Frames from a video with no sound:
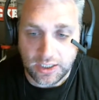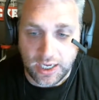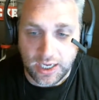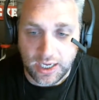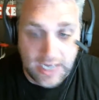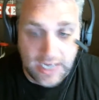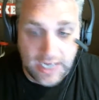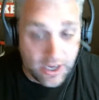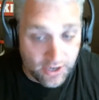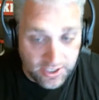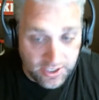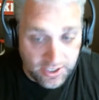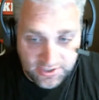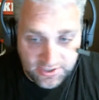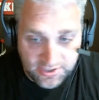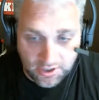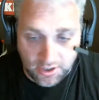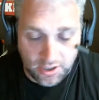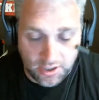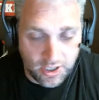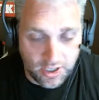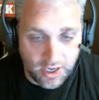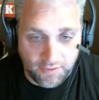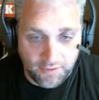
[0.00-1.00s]
Now it
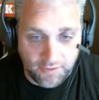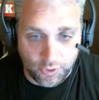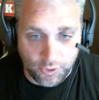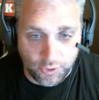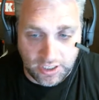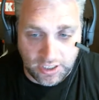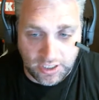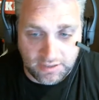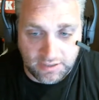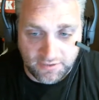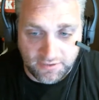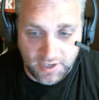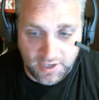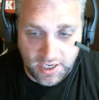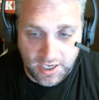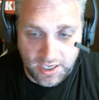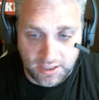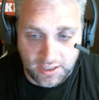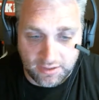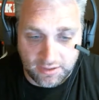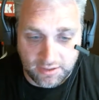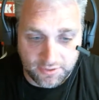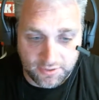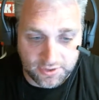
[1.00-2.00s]
started off working
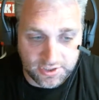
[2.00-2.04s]
fine the first